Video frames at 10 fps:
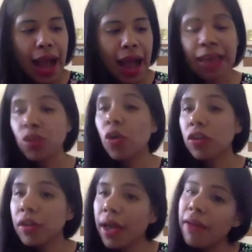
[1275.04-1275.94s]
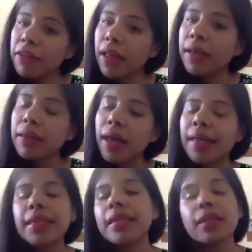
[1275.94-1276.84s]
I didn't have
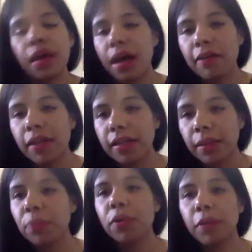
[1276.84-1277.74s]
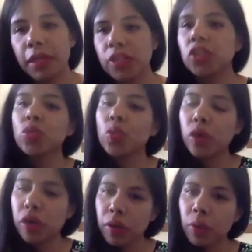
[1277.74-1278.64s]
the privilege to
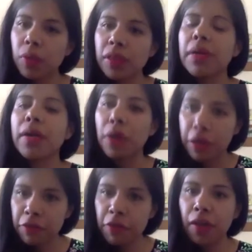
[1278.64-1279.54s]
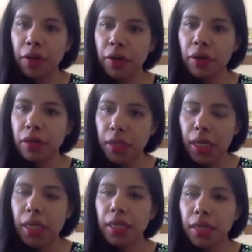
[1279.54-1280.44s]
work with my grandfather
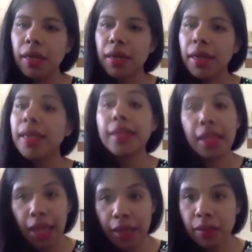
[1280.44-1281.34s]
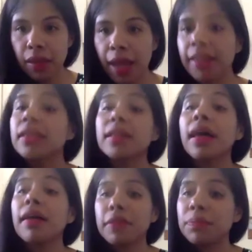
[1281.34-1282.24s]
in the land. I didn't
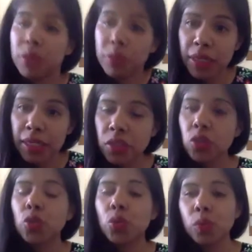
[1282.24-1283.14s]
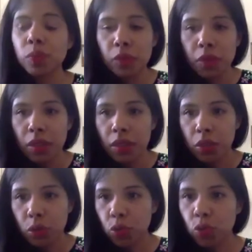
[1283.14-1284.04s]
have the privilege to
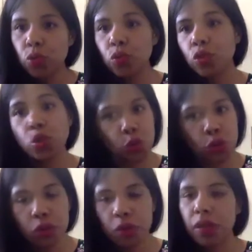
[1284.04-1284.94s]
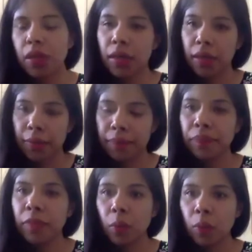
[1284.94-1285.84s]
shoot
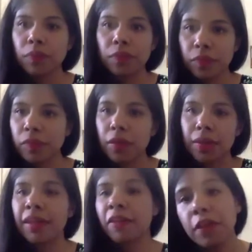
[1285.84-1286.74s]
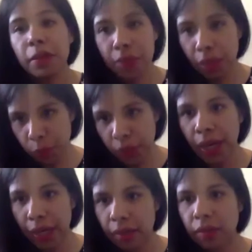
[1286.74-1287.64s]
the film that we
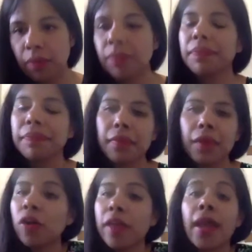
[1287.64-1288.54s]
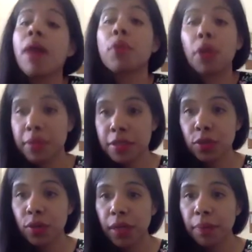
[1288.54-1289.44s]
had or that I promised
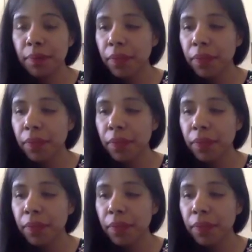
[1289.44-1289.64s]
to him.